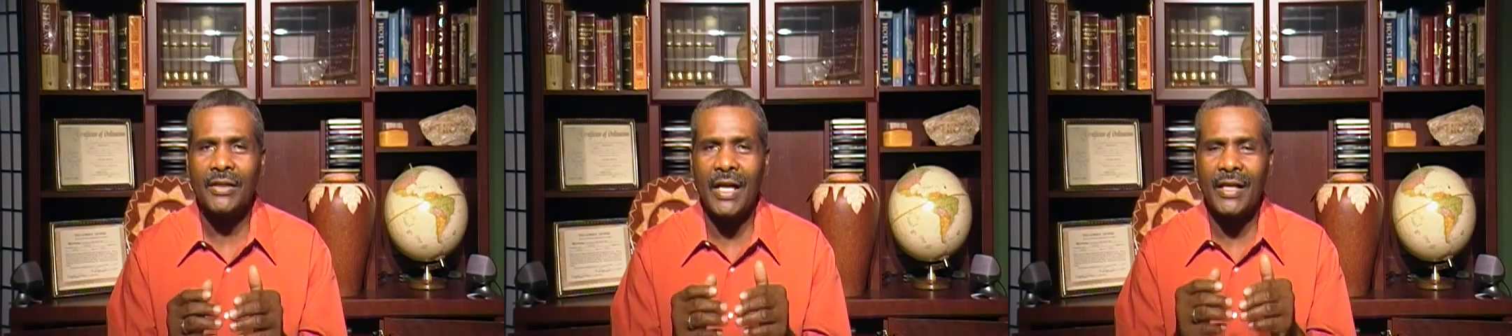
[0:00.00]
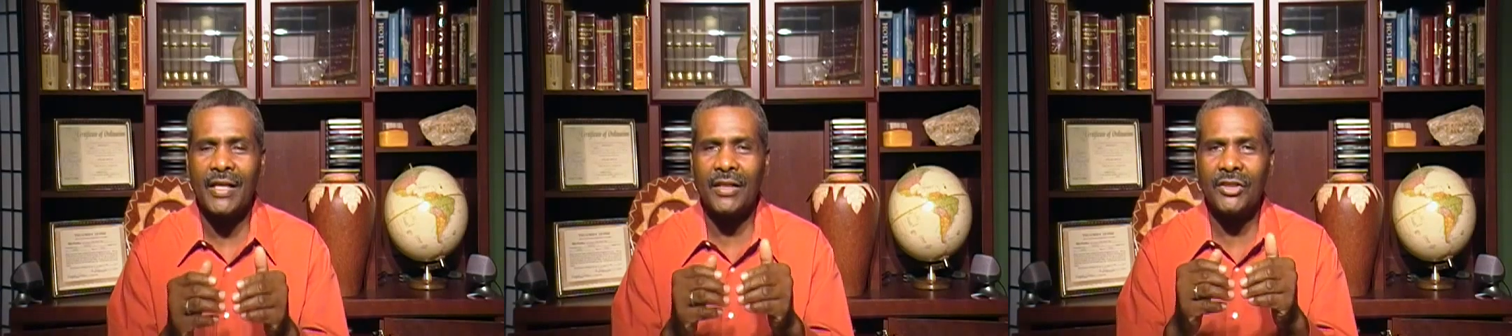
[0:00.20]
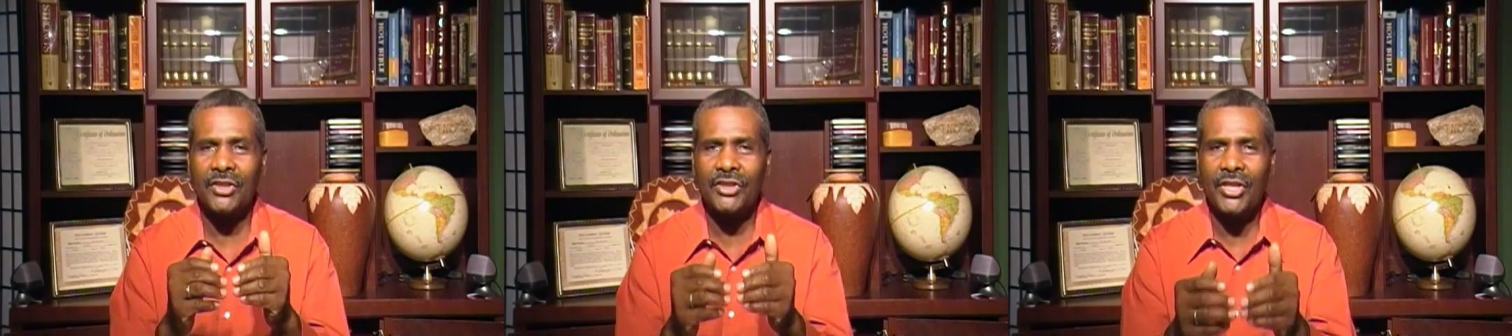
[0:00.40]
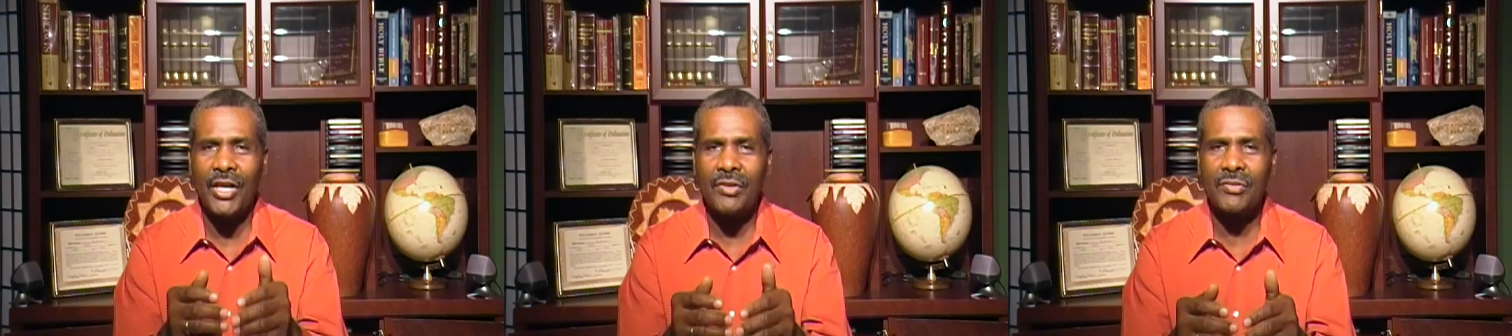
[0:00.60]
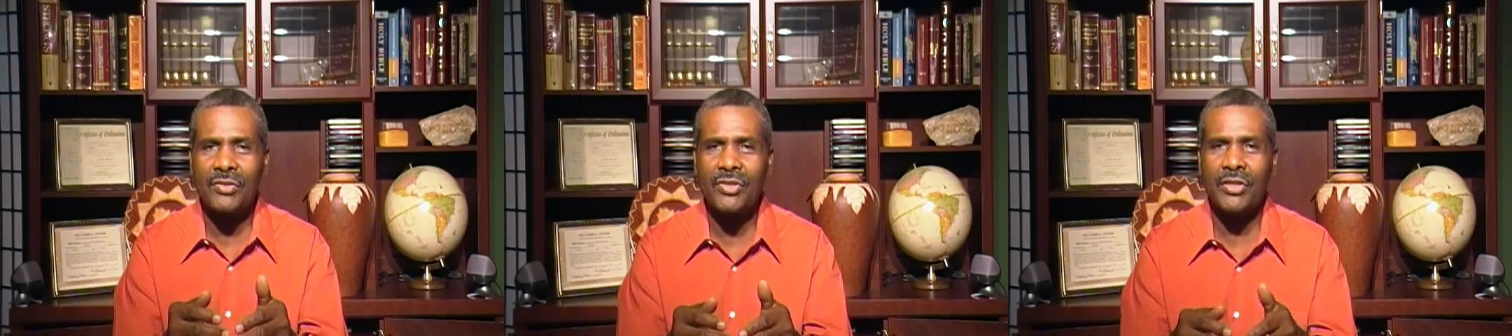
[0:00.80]
that
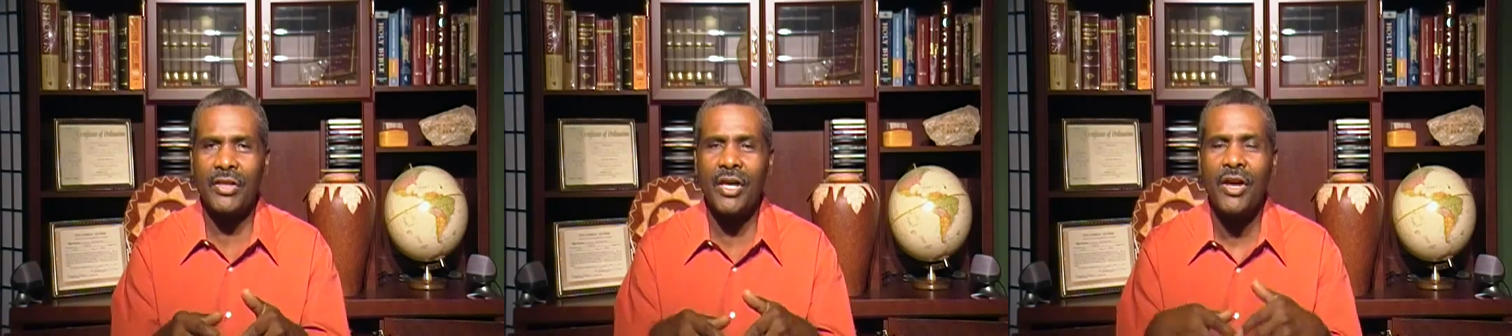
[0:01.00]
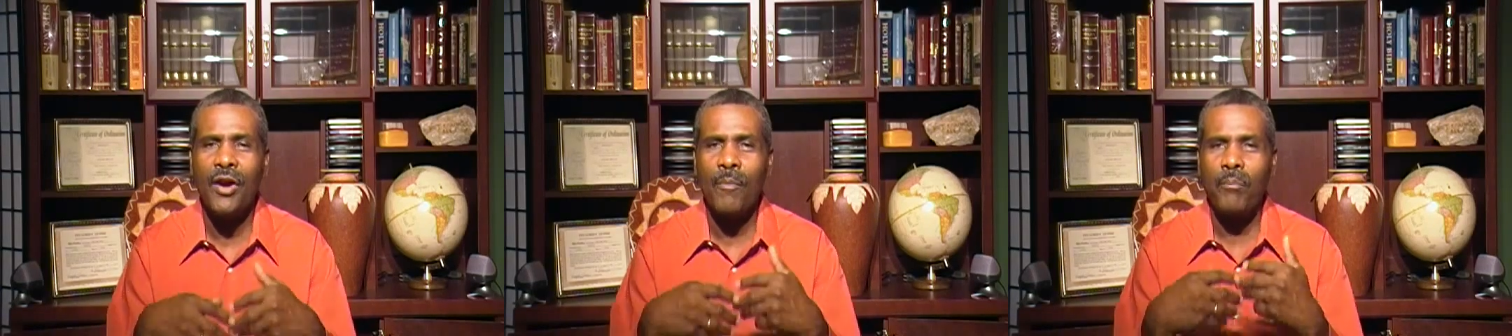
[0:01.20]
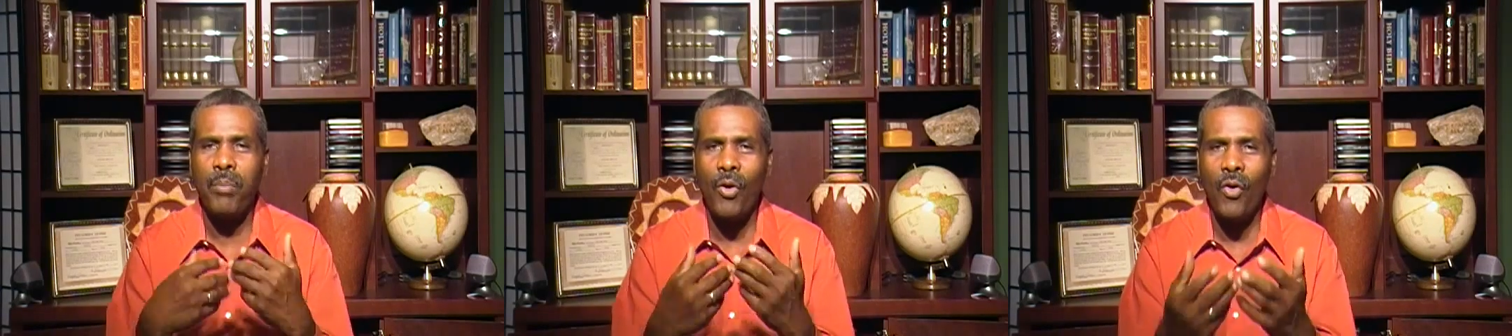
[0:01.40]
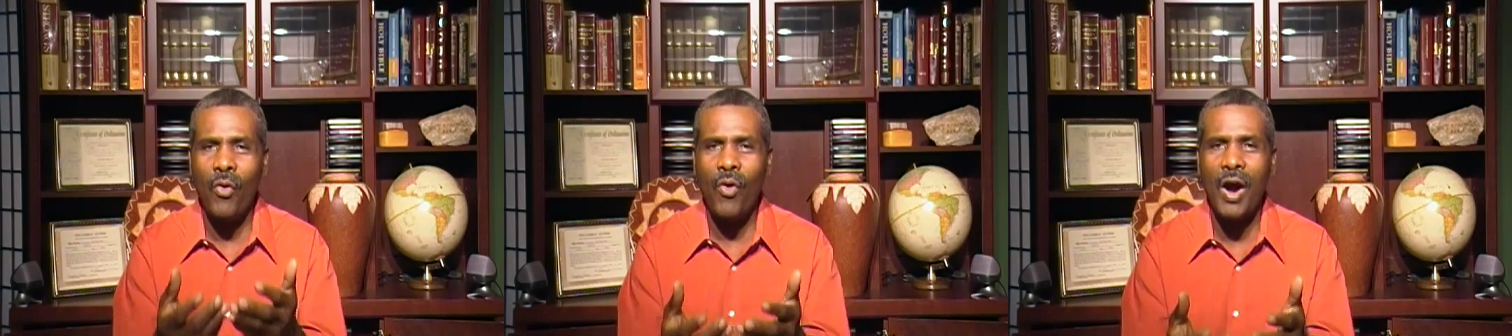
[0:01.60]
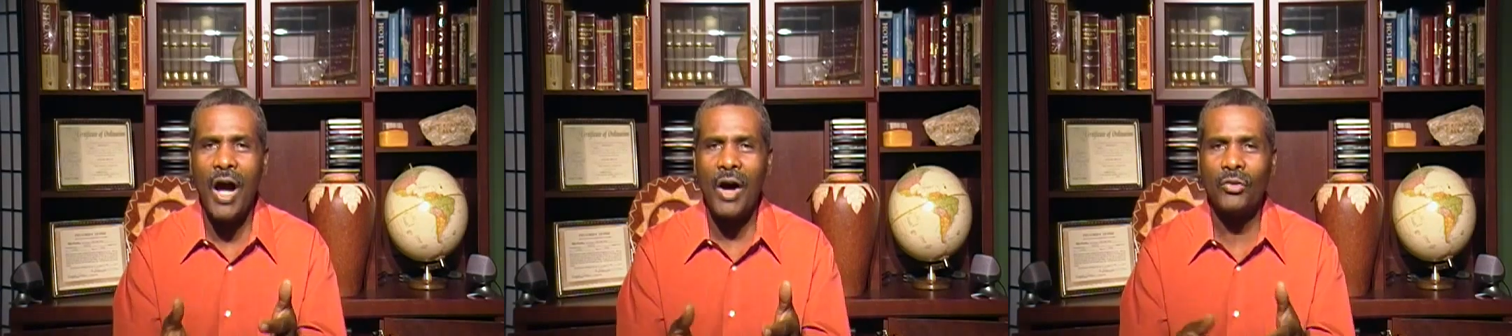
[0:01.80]
continuously
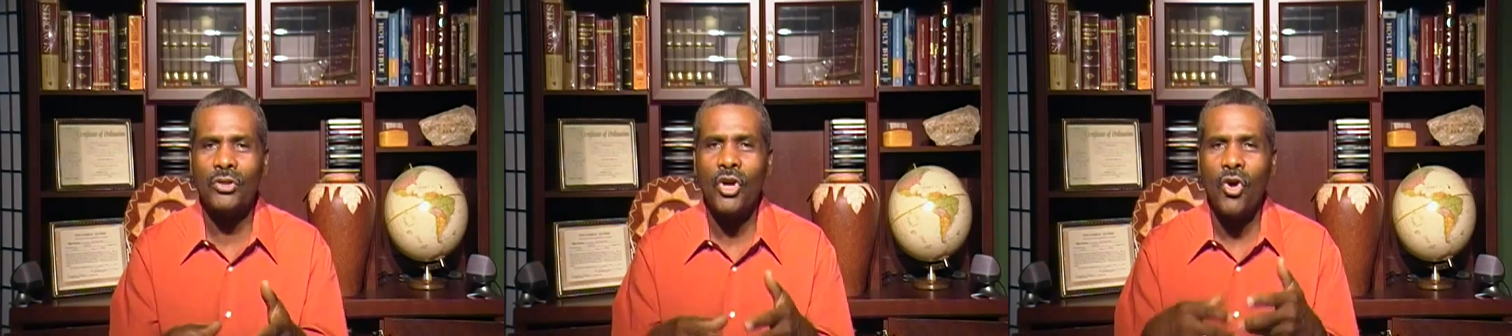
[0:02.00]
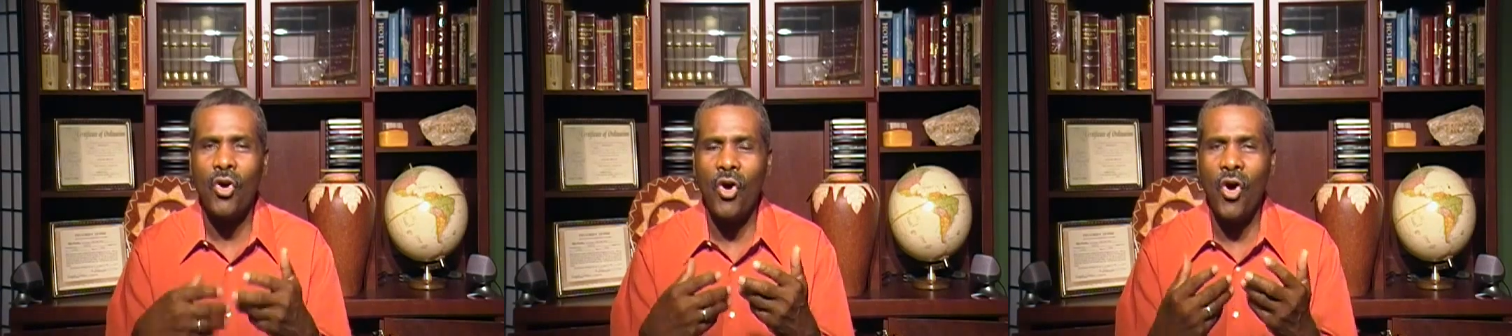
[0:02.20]
pour out